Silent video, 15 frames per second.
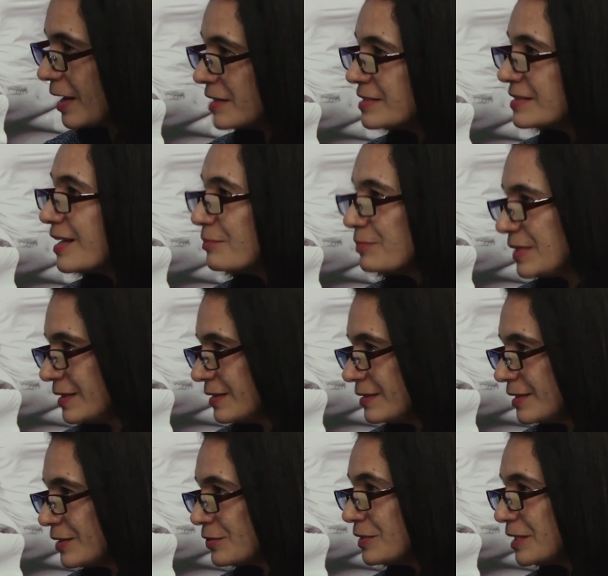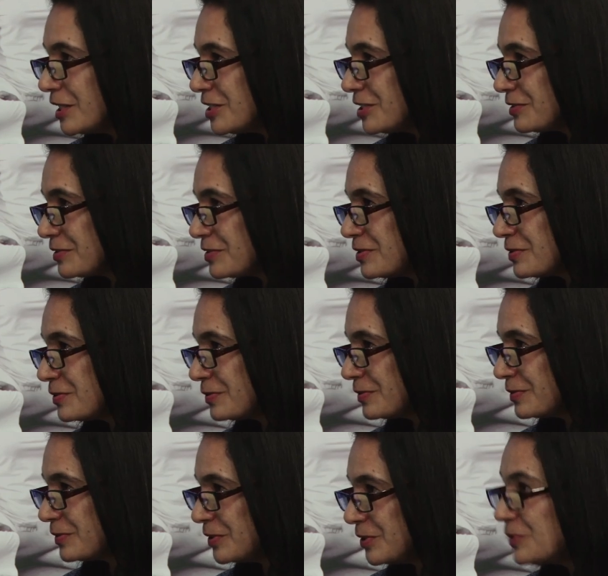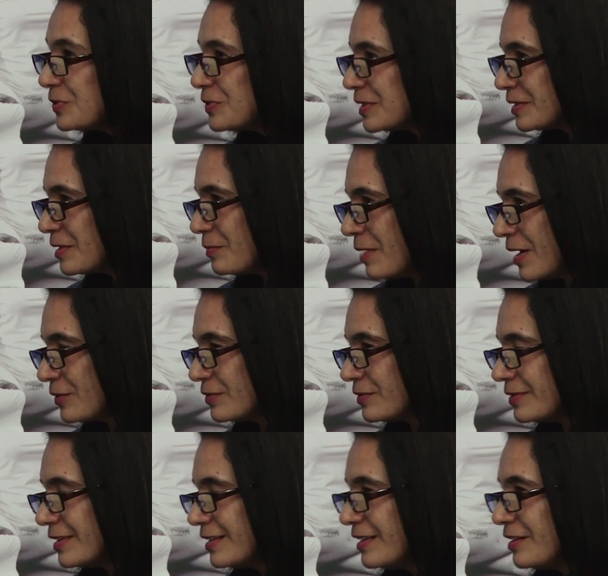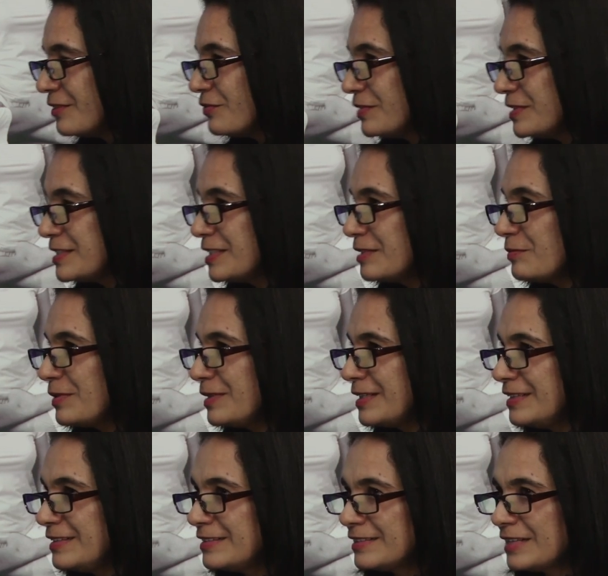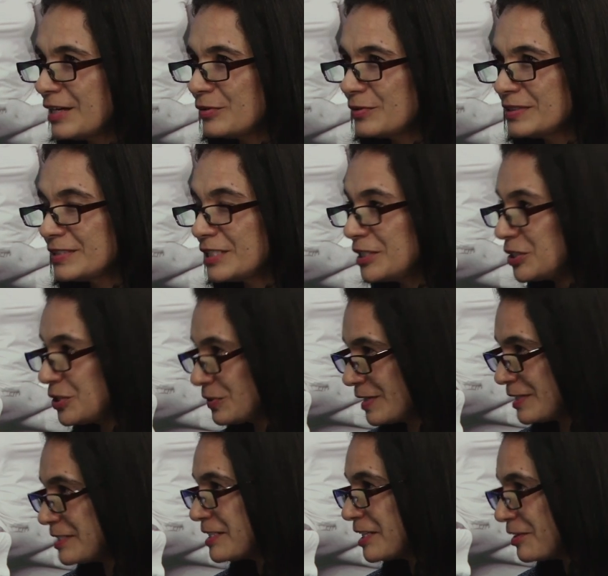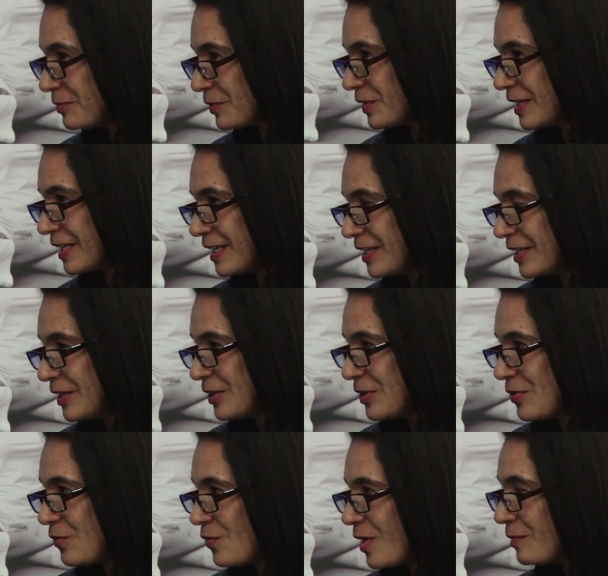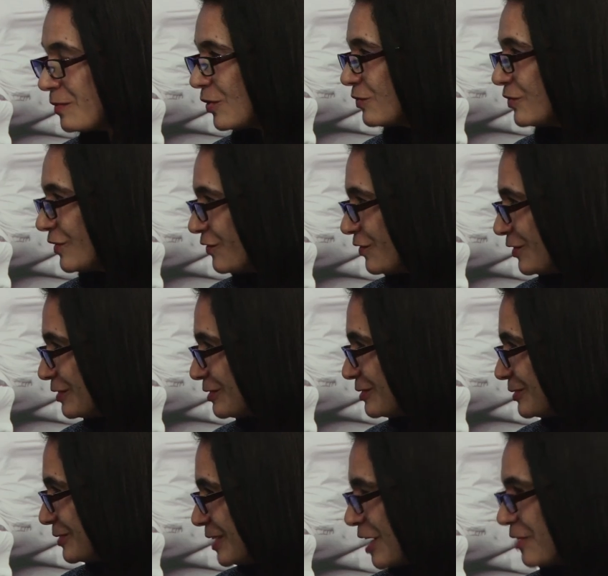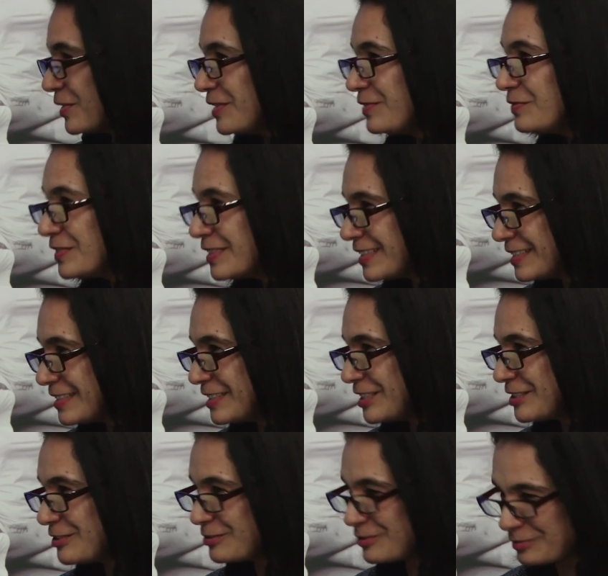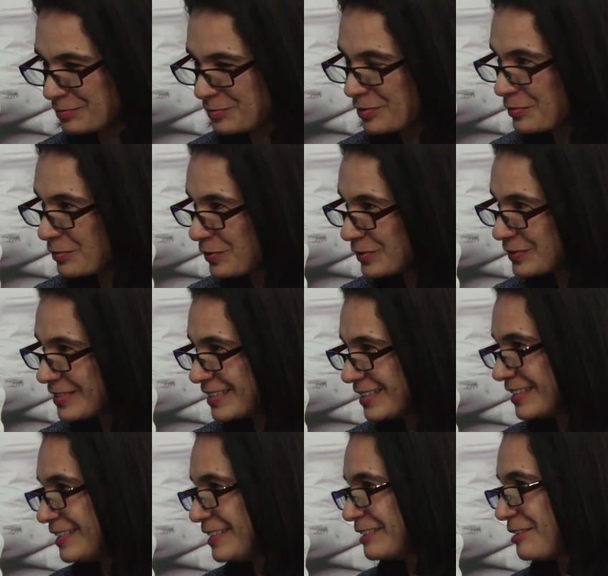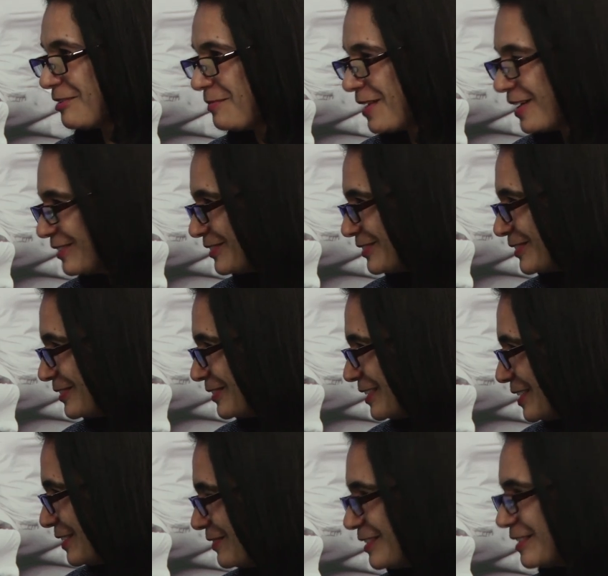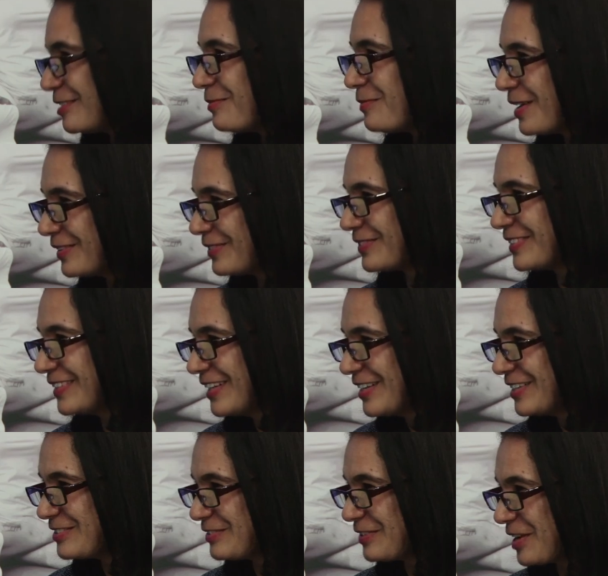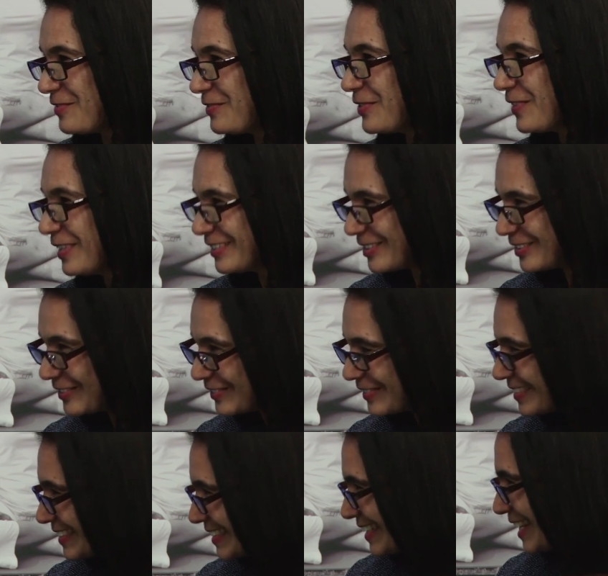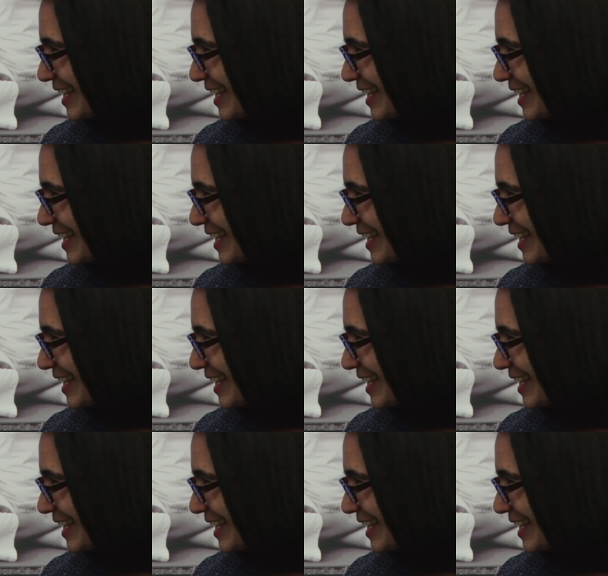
accepting the conditions to use the tobacco. For example, in our traditional ceremony, one of the forth to our invitees is to promote the tobacco, to give the tobacco. So everyone should